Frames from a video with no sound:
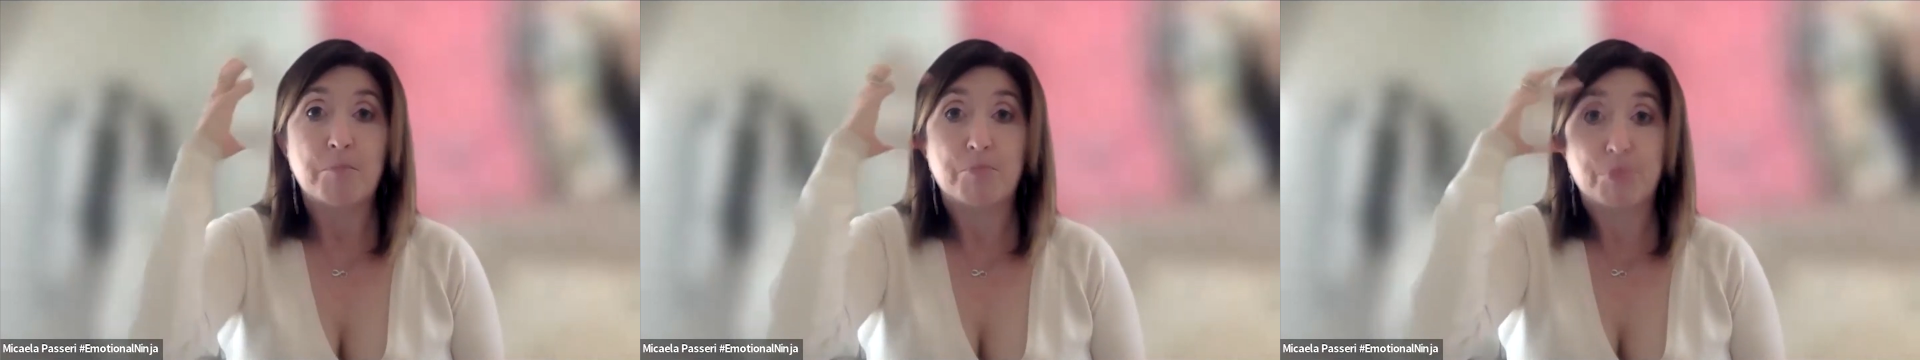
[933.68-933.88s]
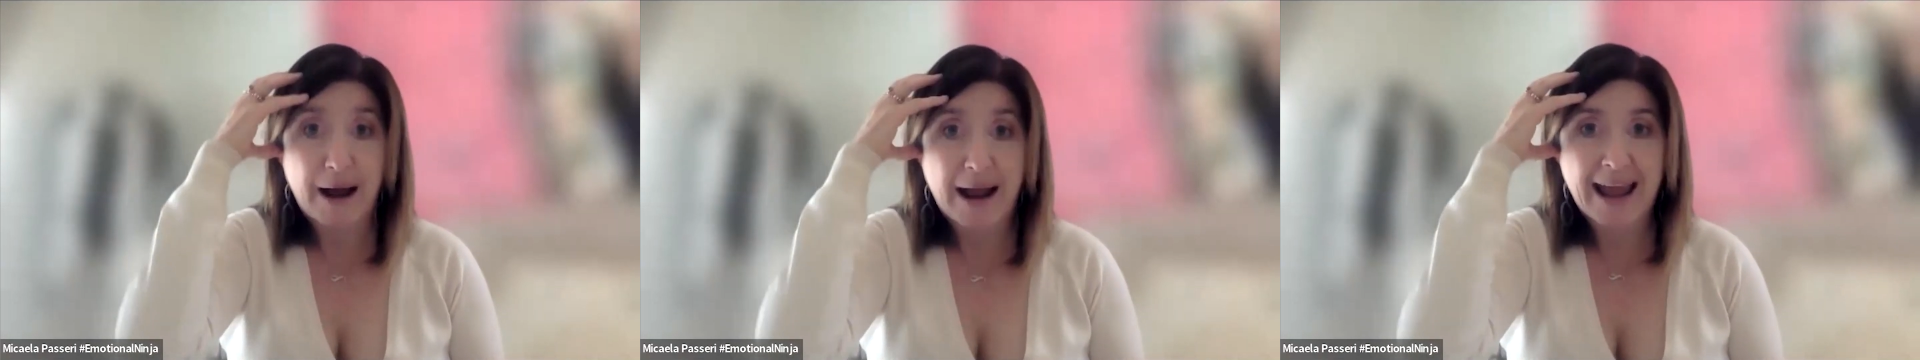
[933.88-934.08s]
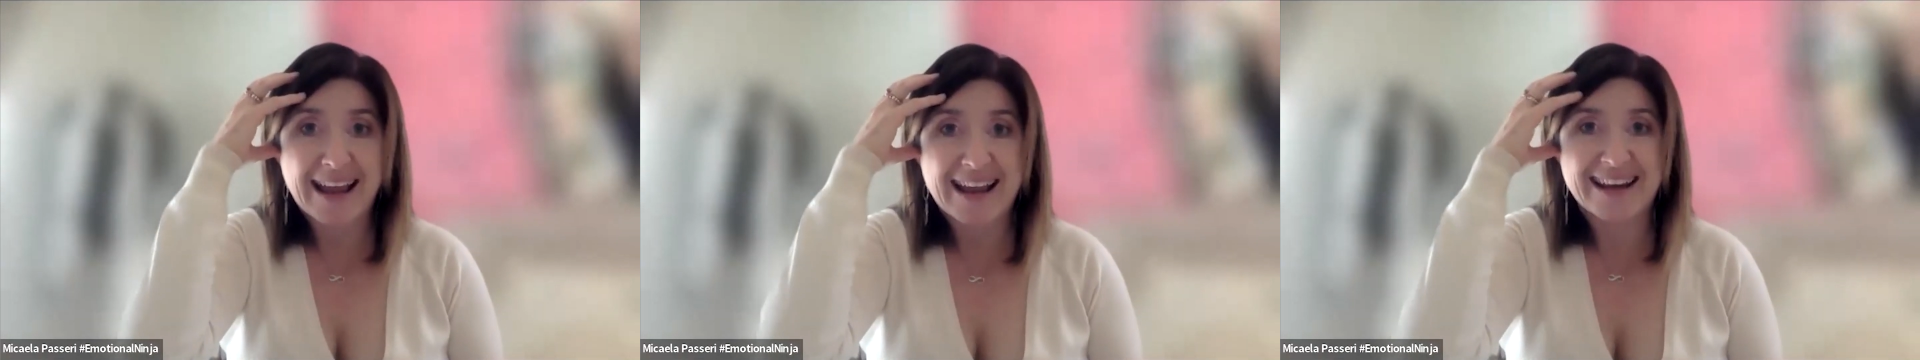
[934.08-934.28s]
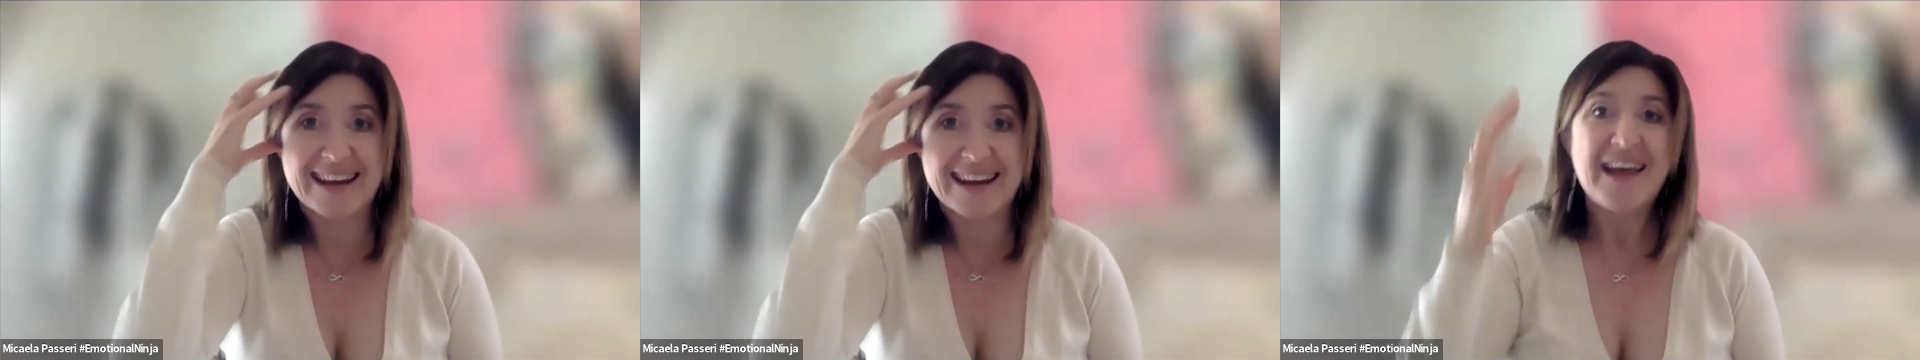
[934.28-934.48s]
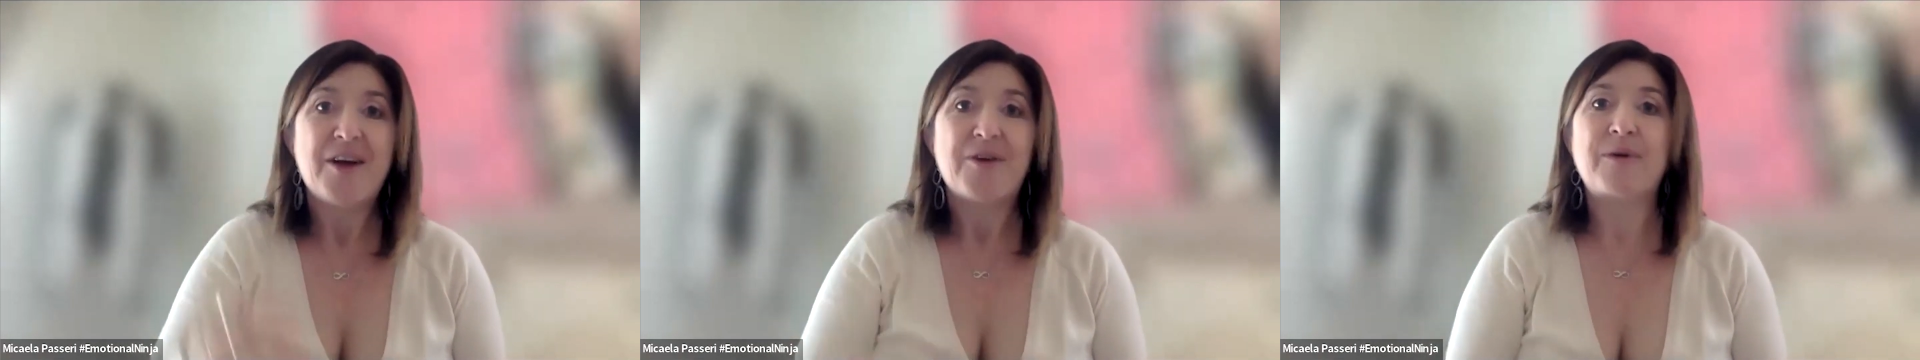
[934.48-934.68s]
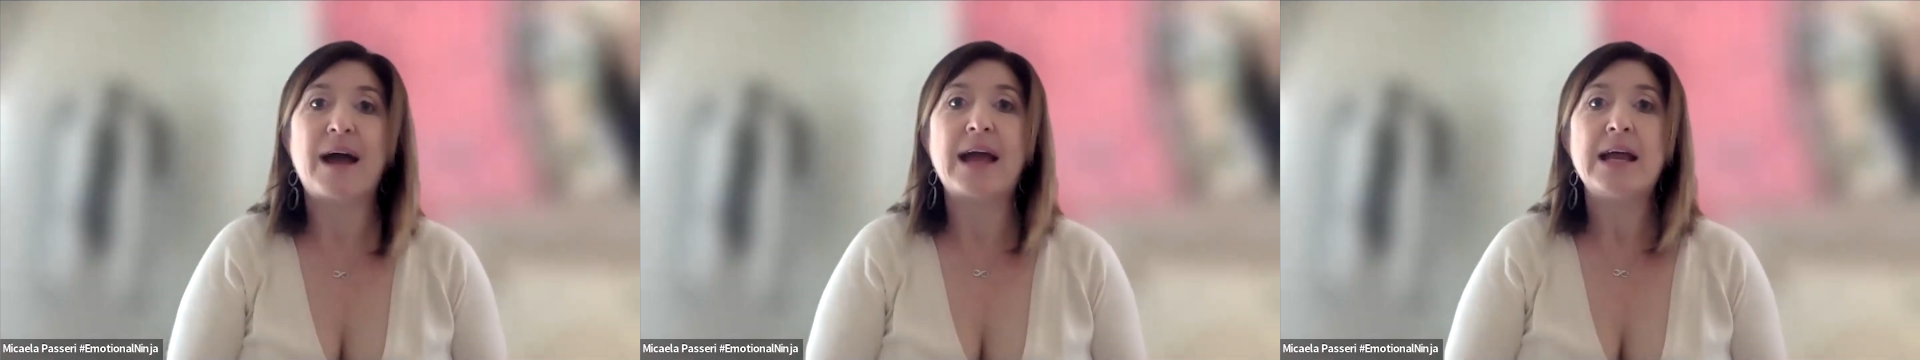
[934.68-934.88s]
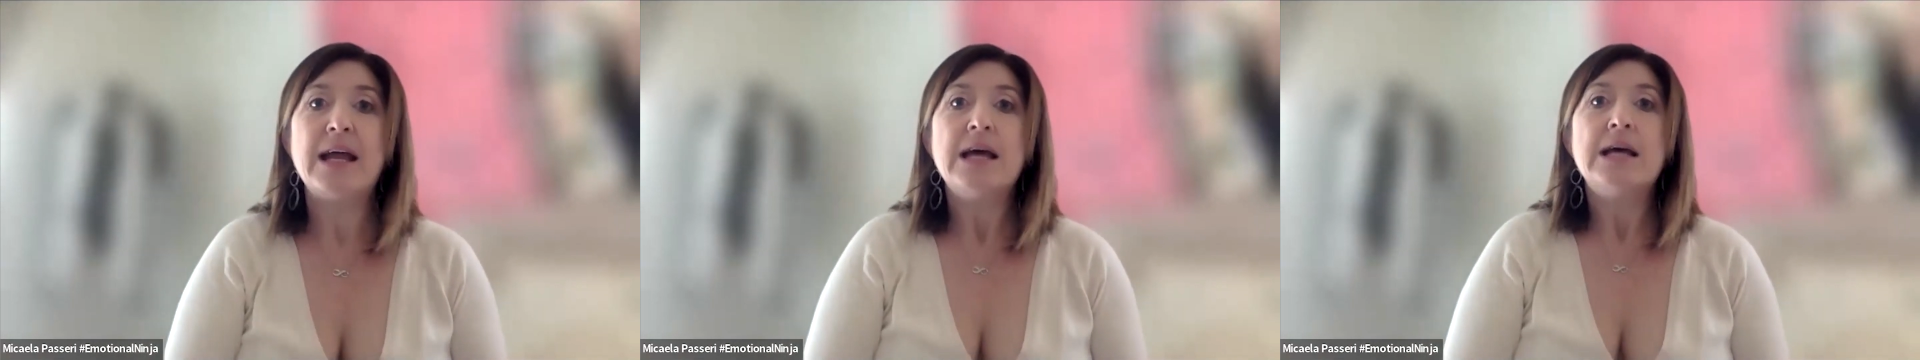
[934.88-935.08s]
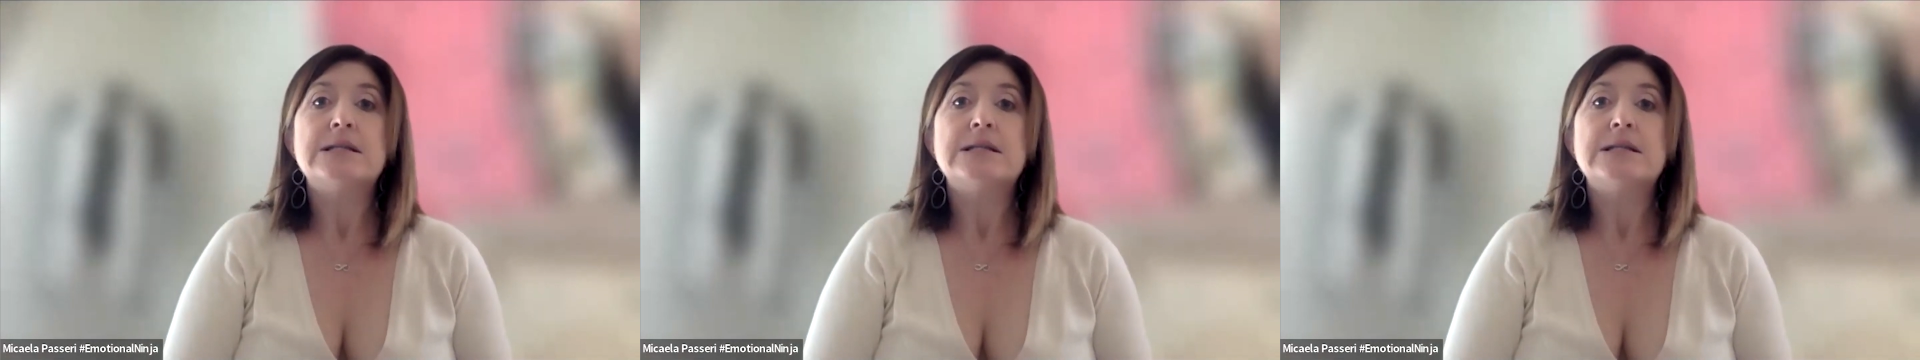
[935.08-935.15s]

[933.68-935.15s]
brain, right?